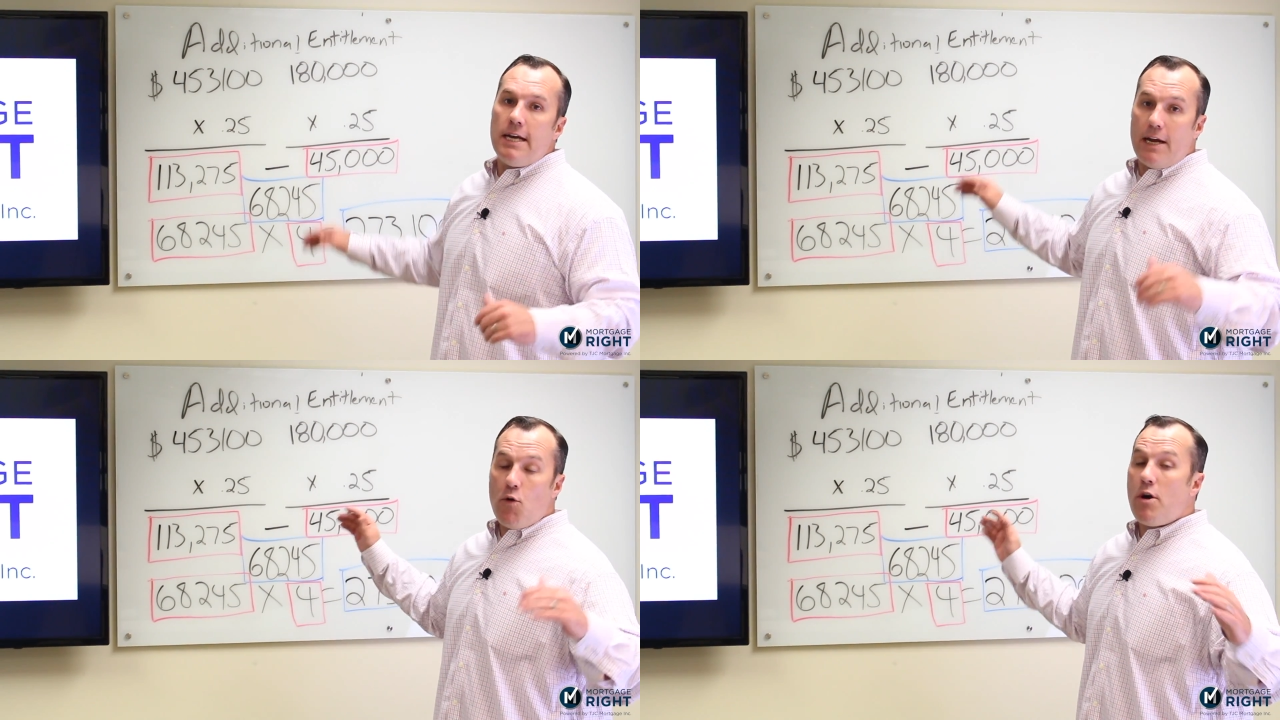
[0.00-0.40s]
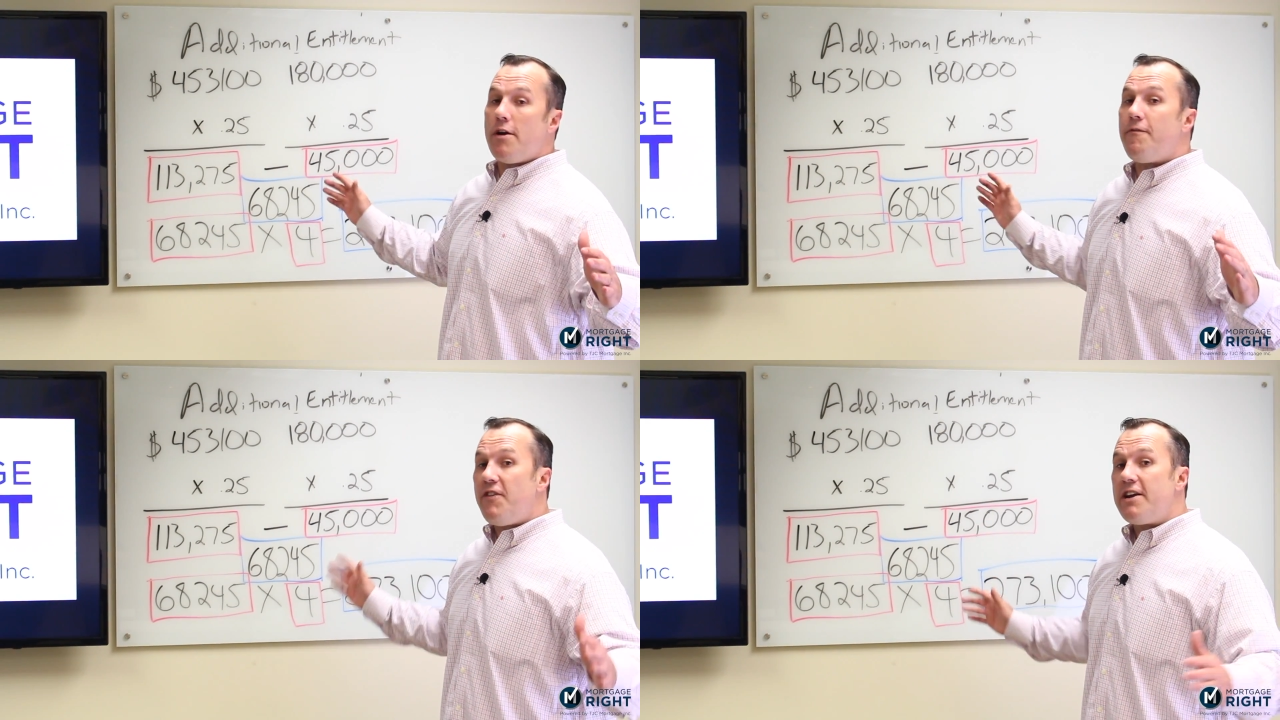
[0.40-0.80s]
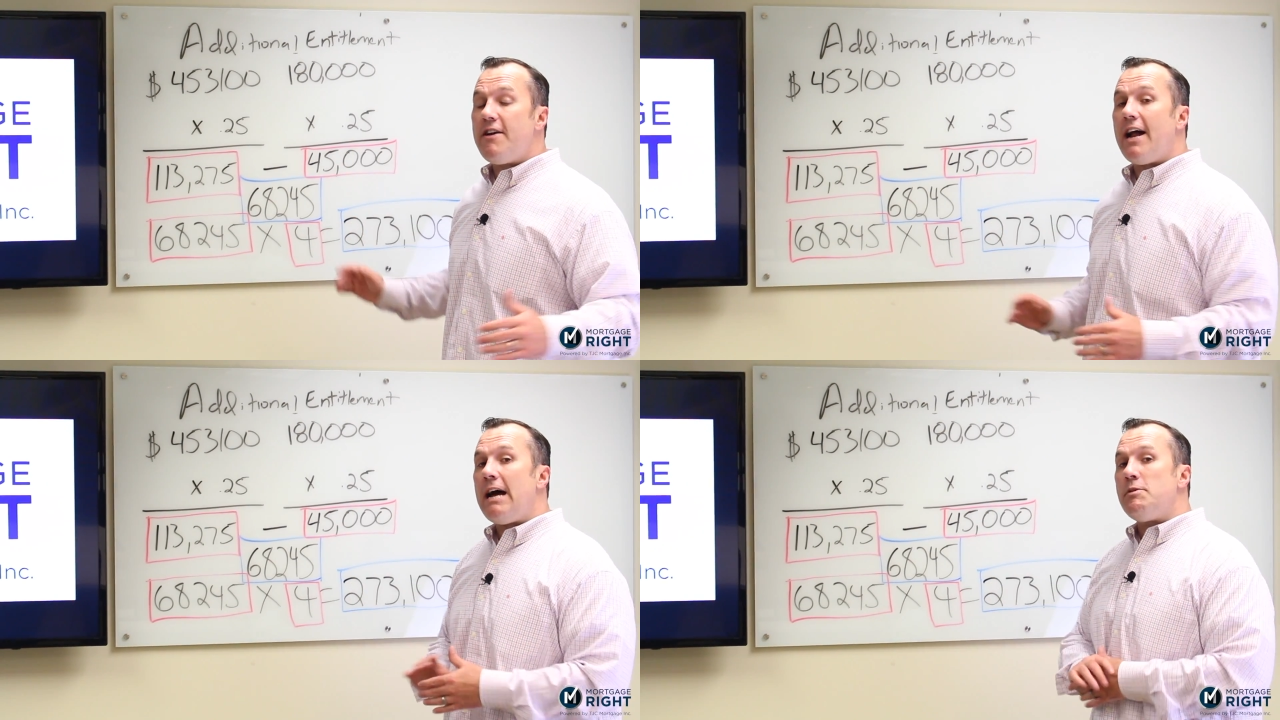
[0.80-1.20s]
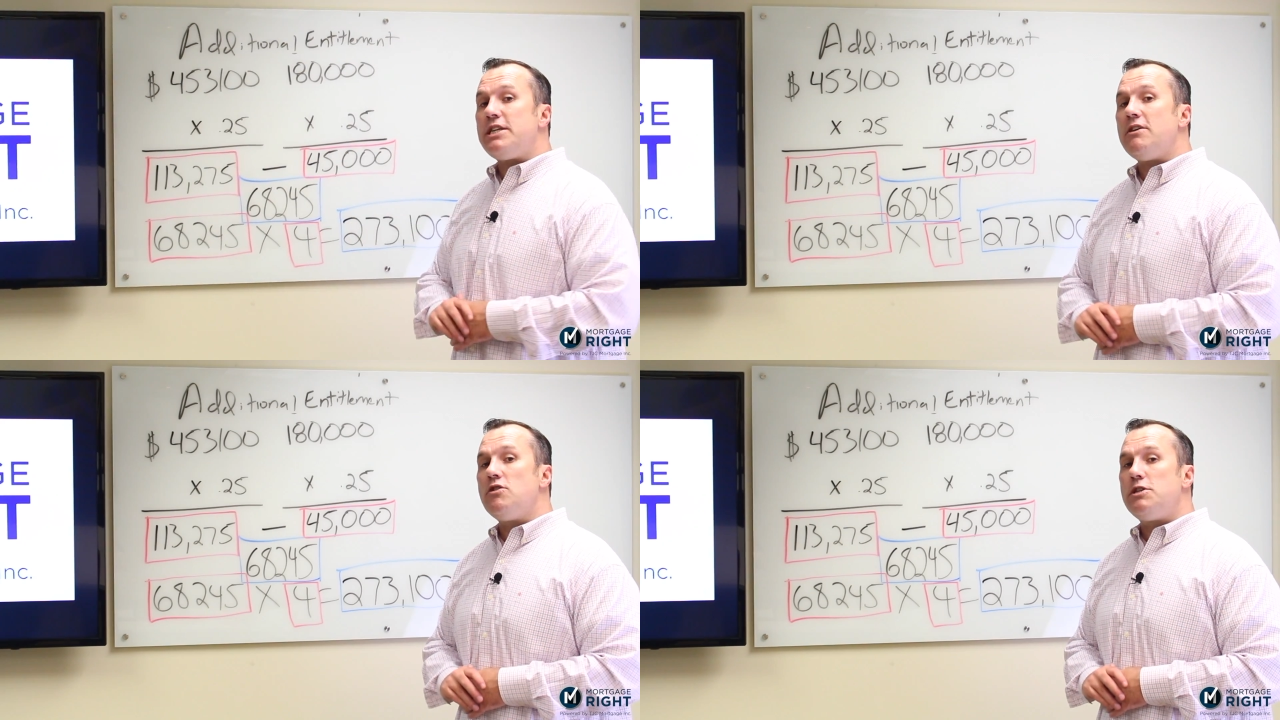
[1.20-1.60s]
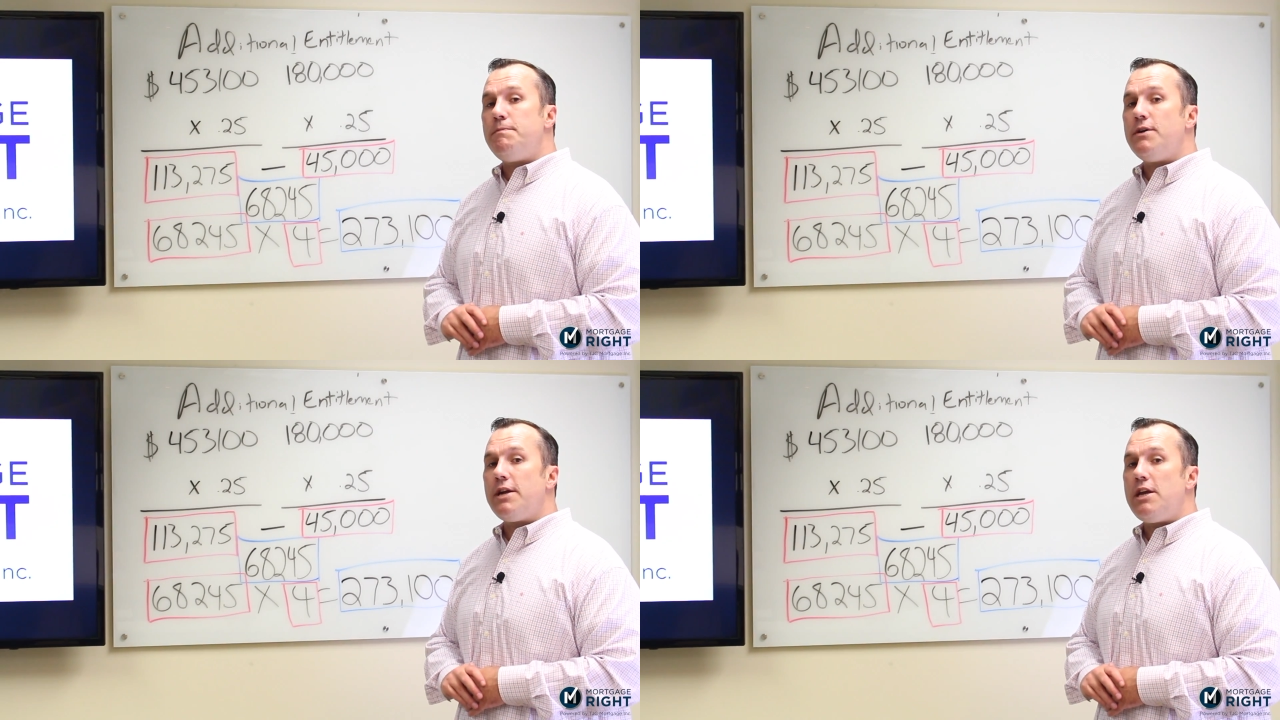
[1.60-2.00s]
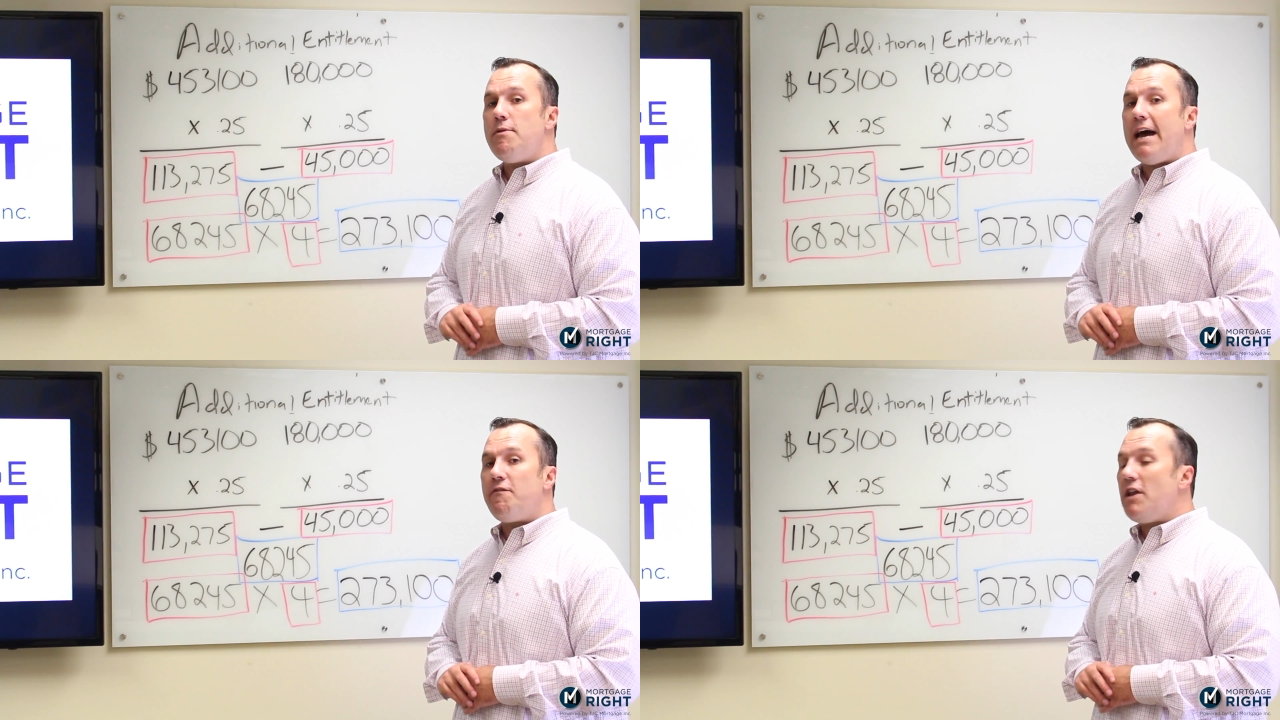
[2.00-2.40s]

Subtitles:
in order to figure out how much eligibility you have